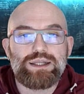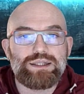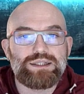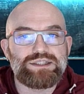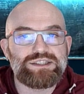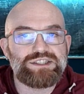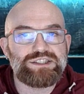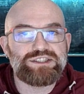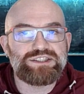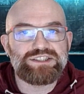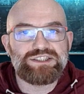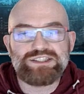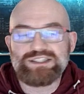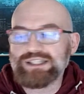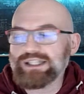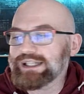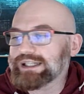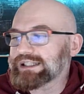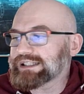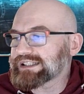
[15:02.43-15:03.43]
the
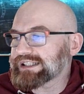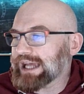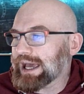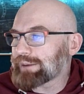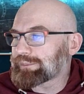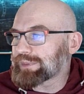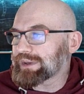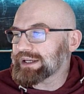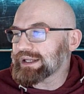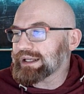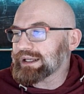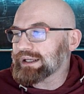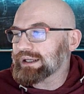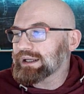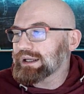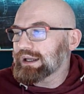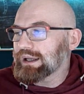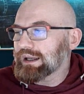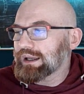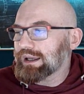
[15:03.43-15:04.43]
sygygy is
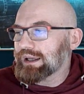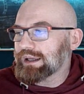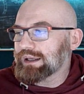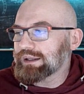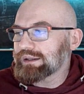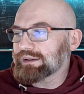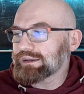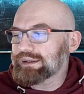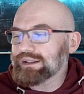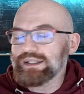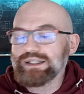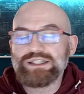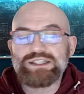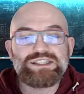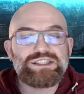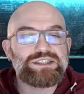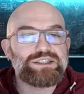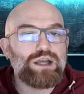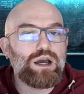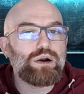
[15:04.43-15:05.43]
happening in the
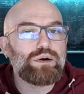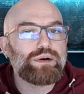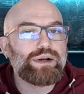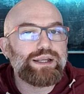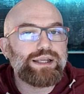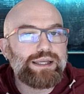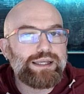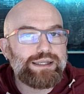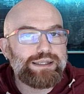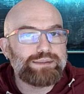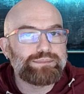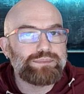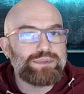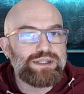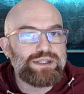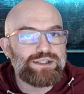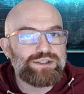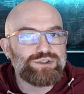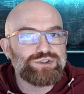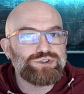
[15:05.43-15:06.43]
starry
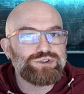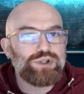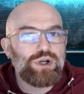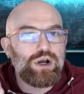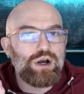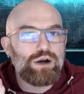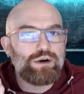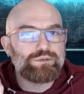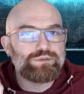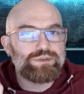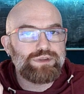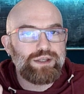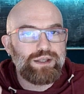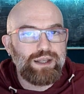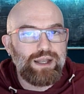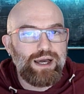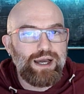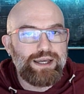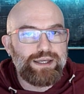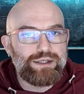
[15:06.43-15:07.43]
image of the
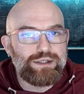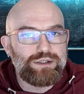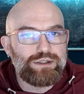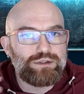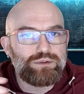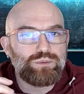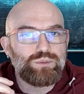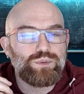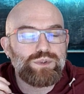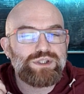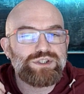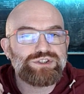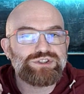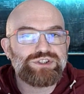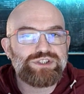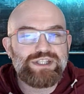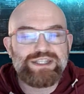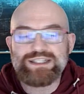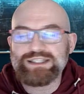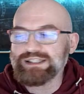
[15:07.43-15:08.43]
lion,
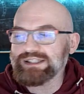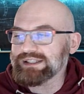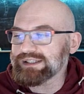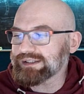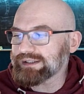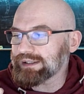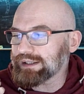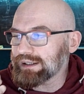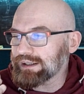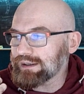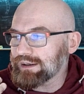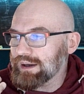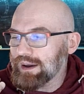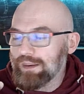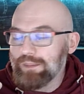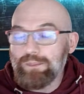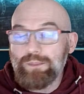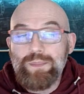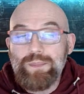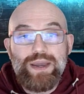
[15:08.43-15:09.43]
which is the
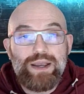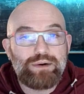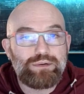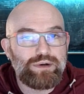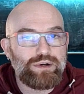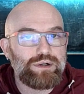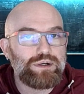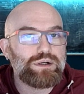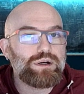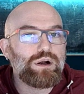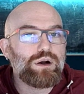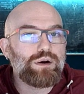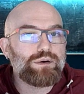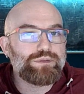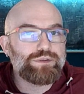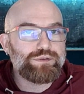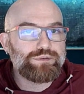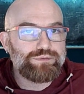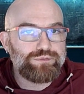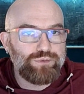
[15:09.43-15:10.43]
bearer
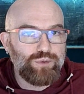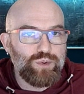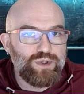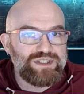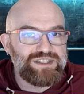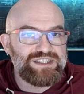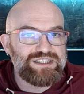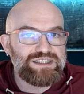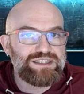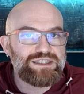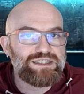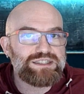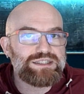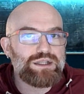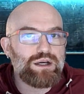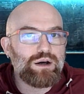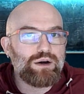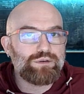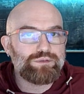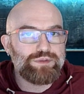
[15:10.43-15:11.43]
of the forces
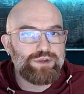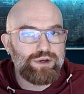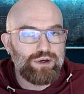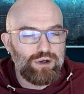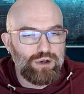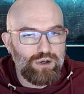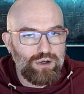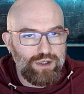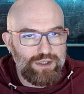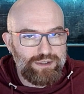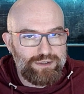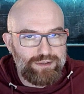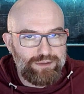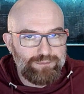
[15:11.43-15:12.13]
of the heart.